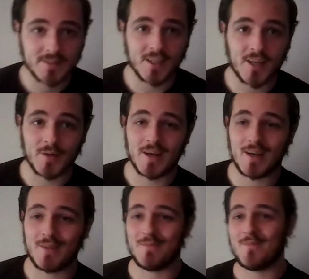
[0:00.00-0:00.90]

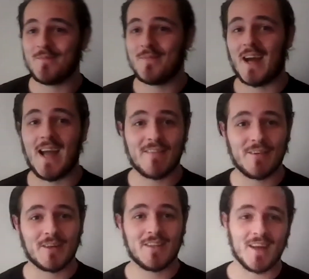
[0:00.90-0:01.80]
So hi
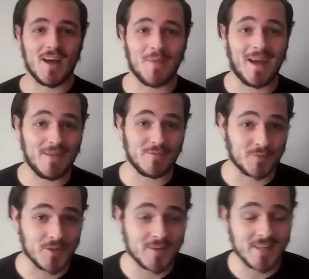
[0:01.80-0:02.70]
everyone, my name is
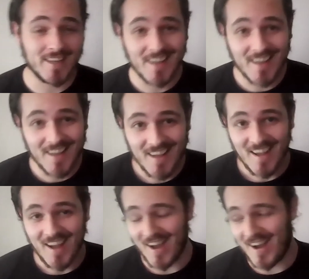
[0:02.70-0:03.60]
Rory,
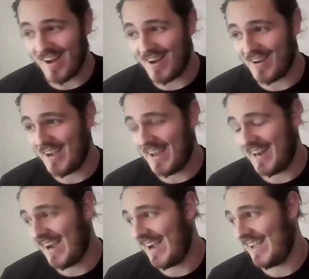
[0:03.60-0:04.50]

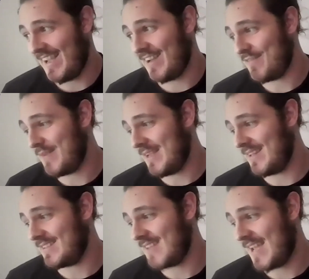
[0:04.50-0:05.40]
and I have
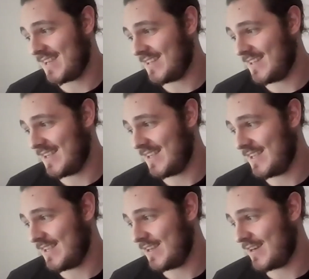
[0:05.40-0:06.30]
been taking
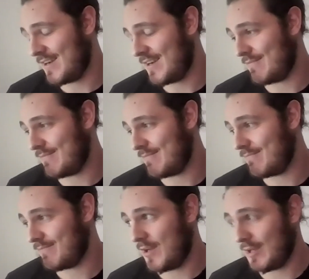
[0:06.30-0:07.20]
the
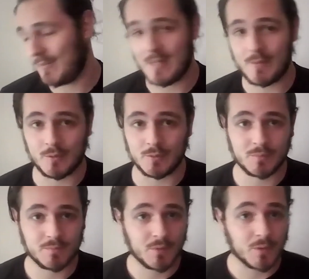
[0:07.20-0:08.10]
Learning People's
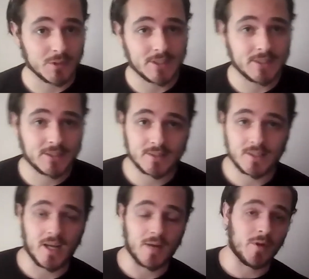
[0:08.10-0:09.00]

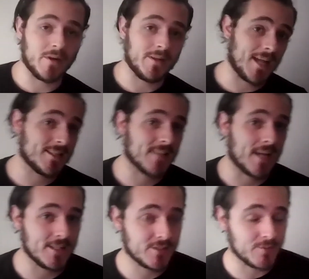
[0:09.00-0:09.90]
courses, one in data
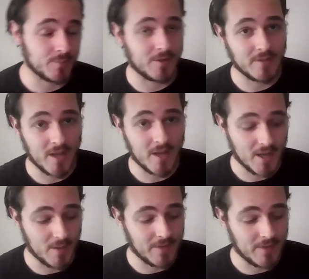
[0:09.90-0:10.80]
science and one
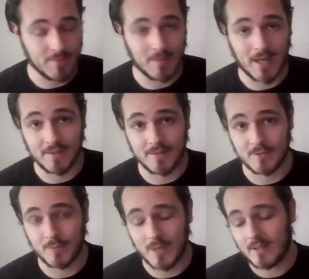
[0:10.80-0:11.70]
in Python
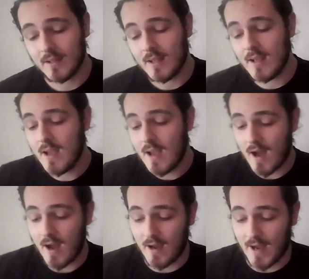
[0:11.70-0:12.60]
as well.
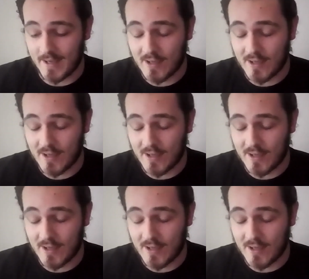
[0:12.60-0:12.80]
I